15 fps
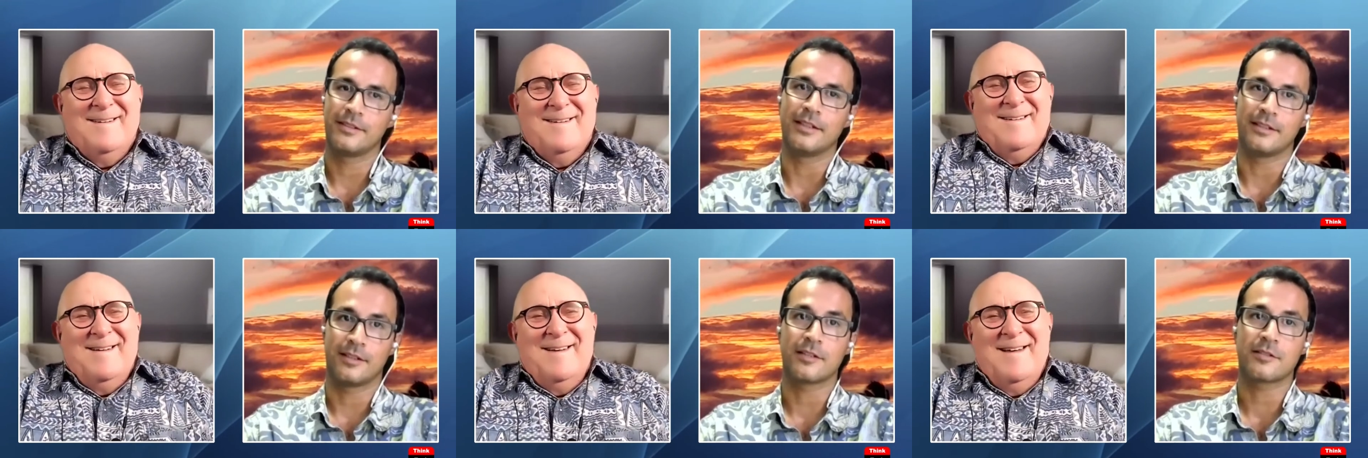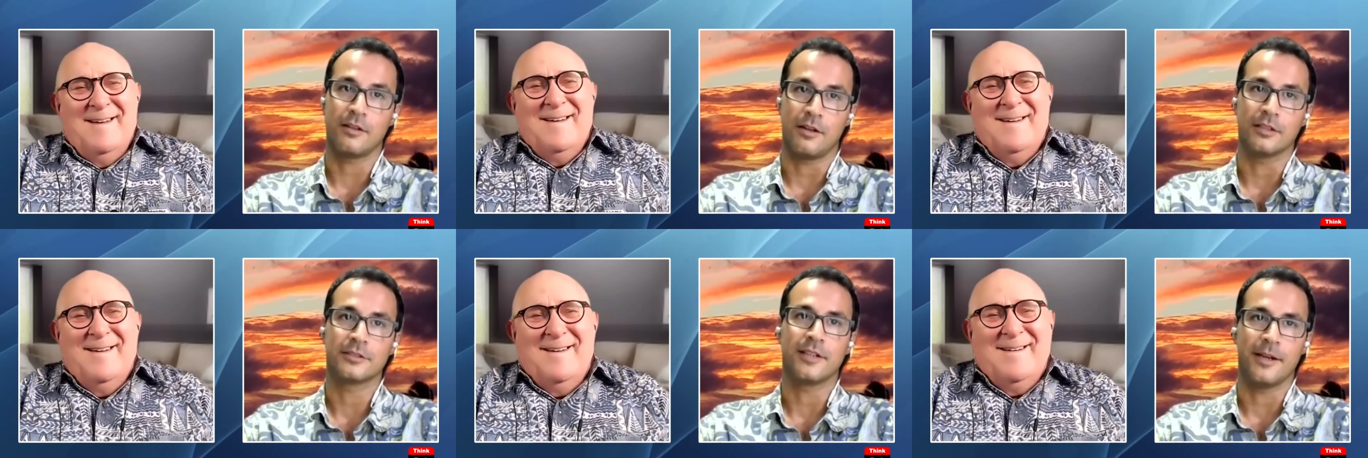Speaker 1: it takes a
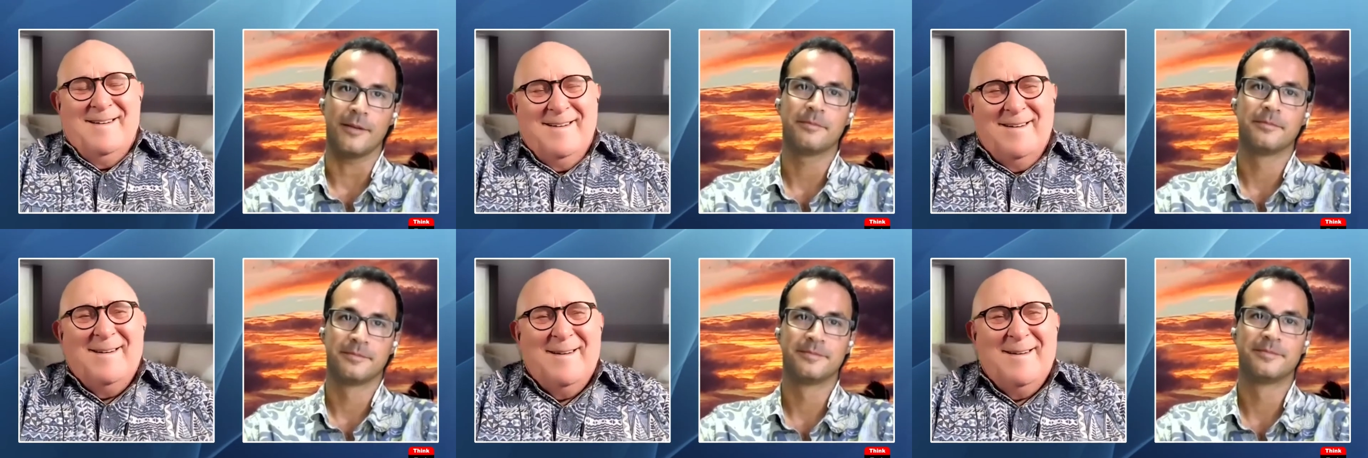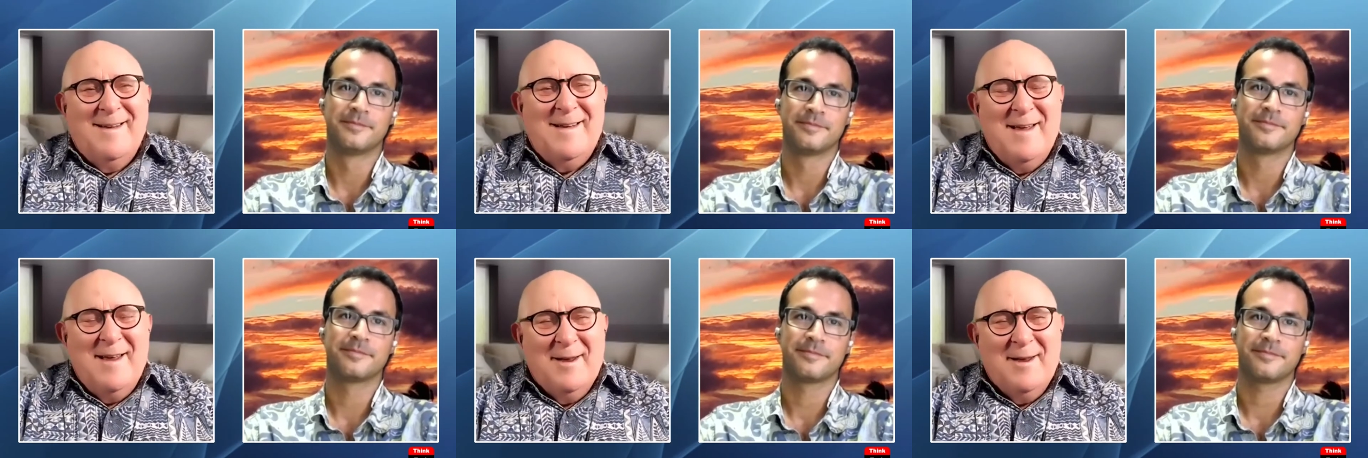long time.
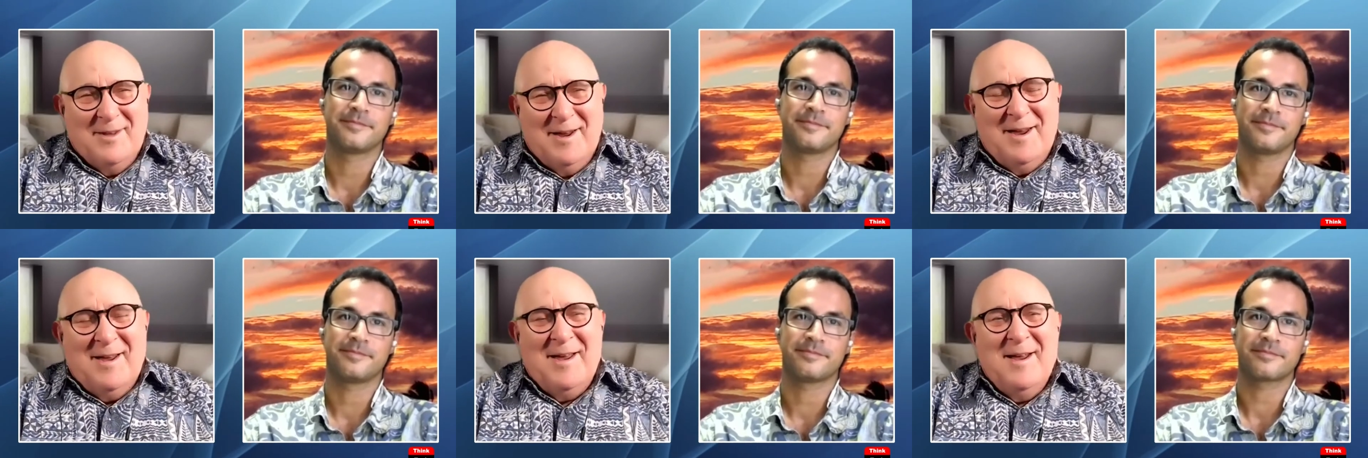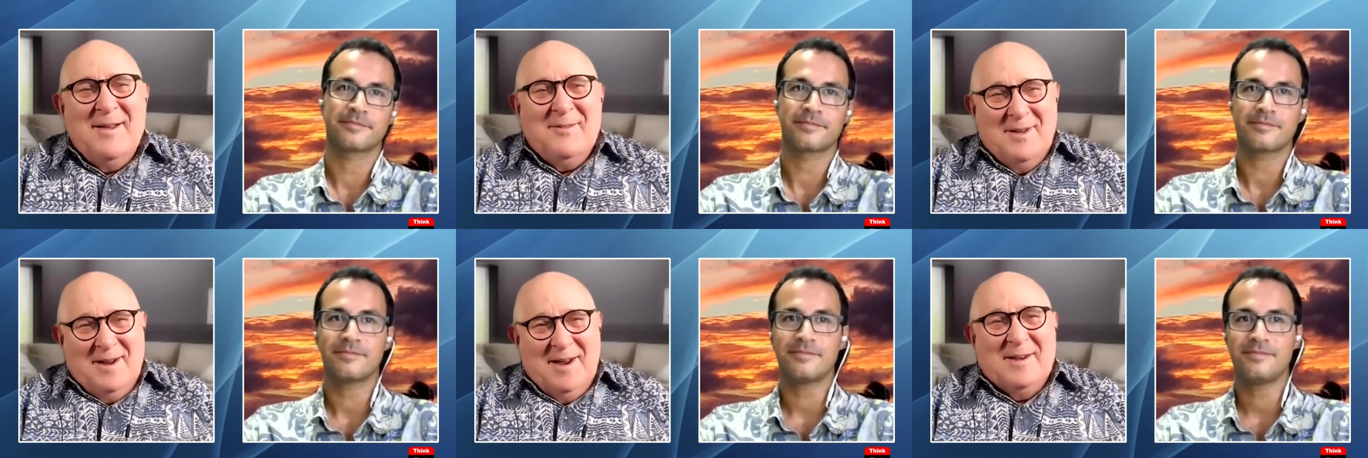
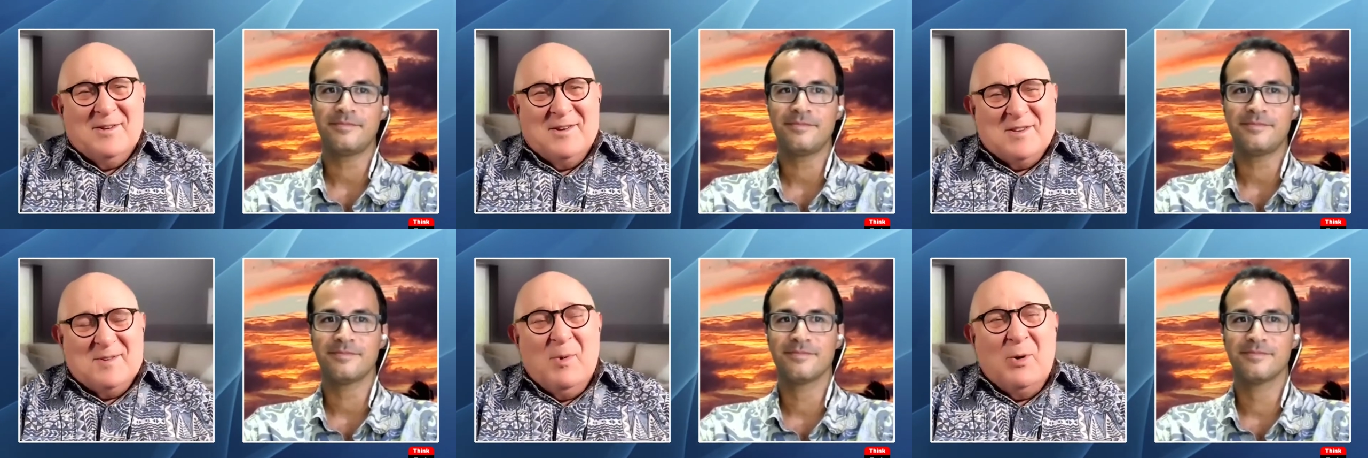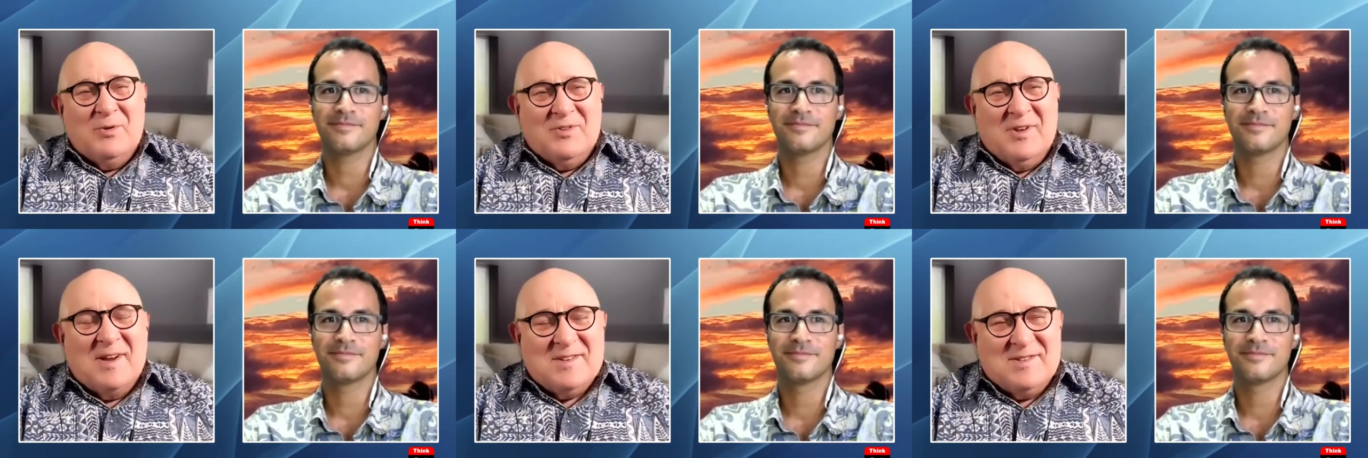They had the smoke
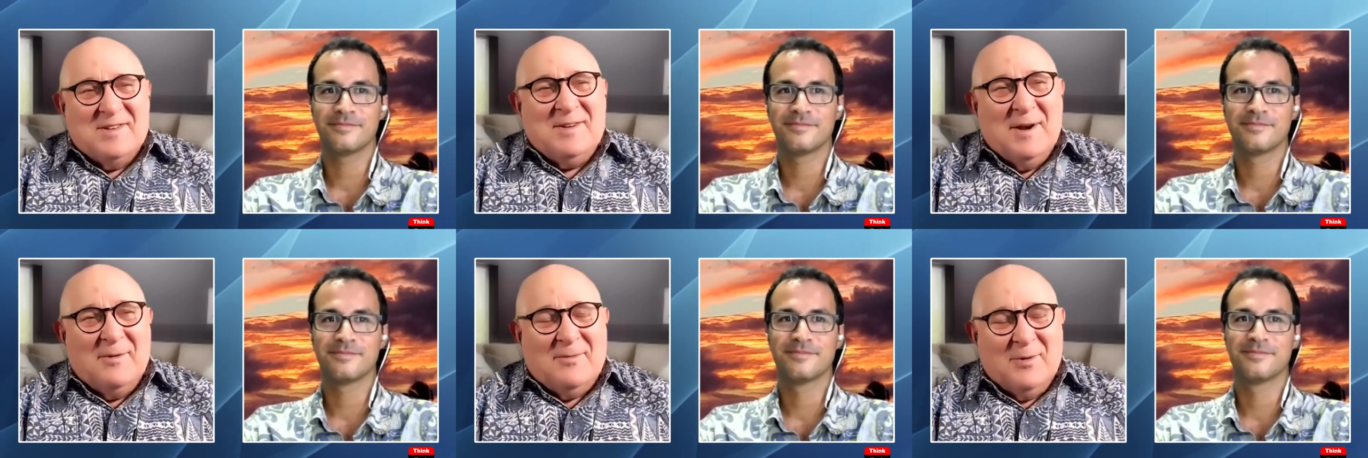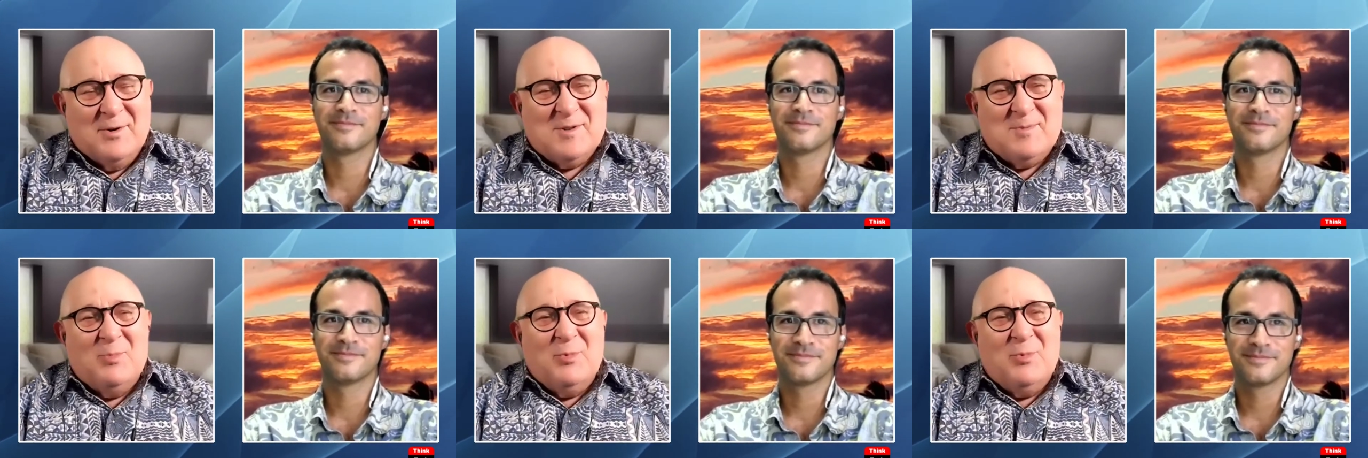test in that
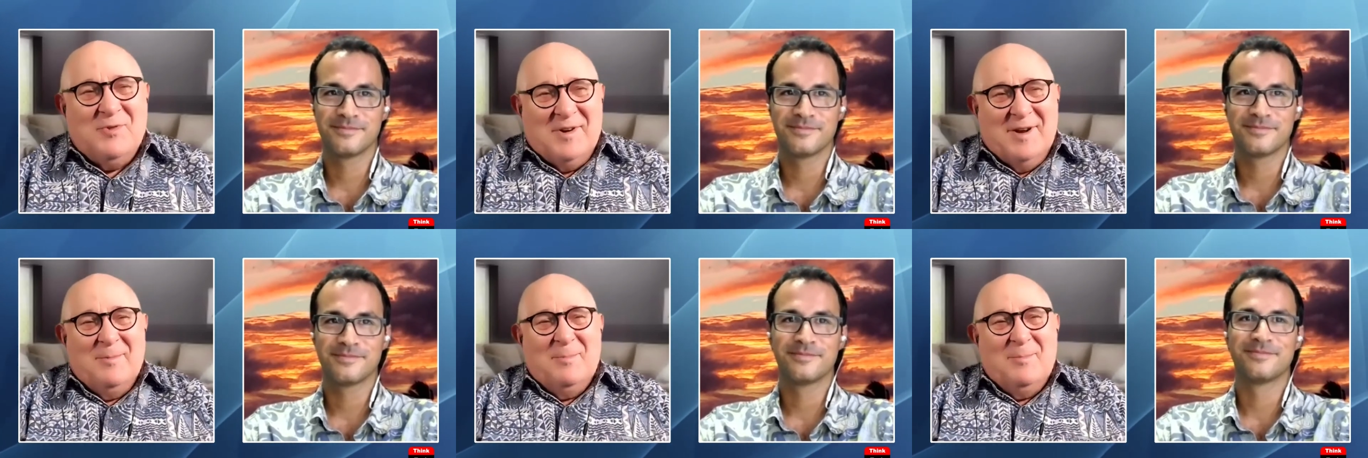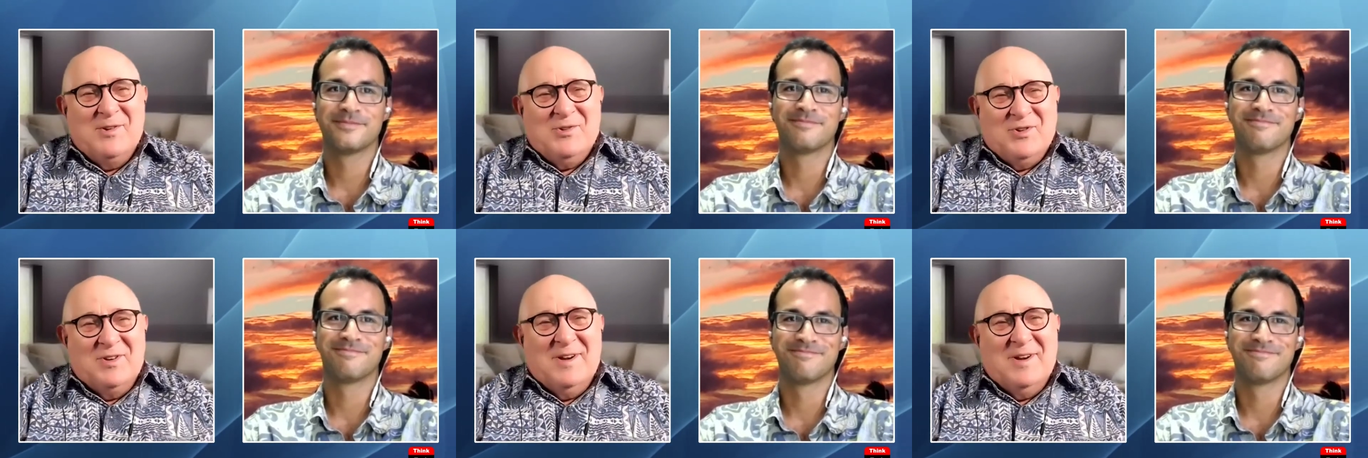first movie I mentioned.